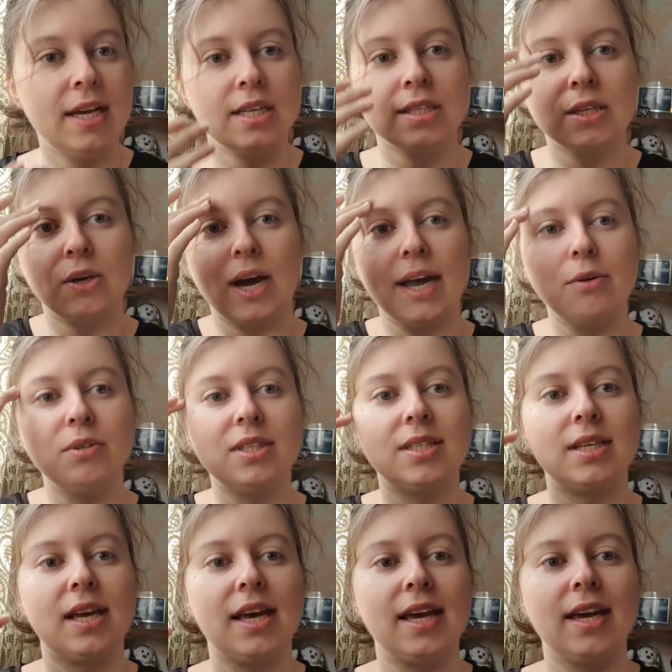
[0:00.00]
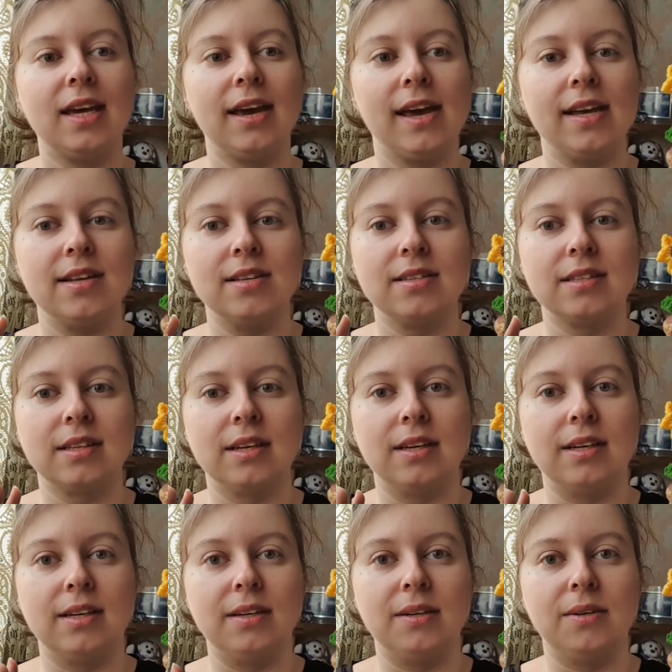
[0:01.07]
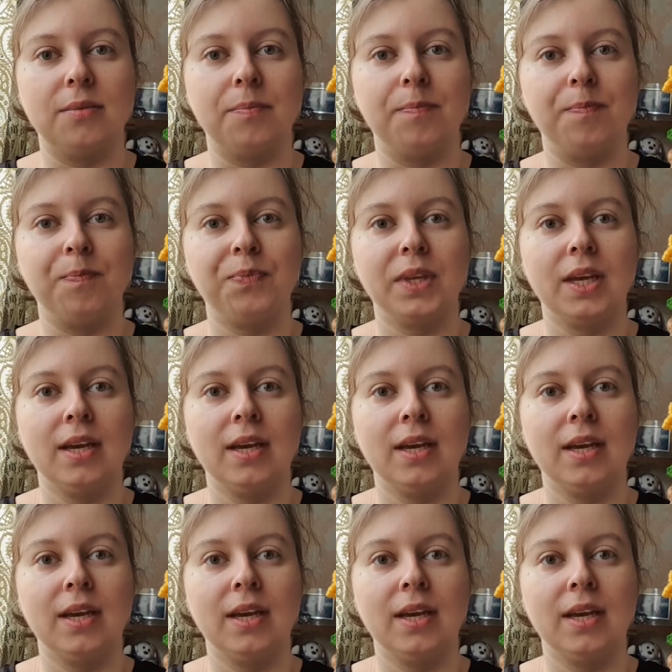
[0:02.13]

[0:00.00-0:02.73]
So I would say as um,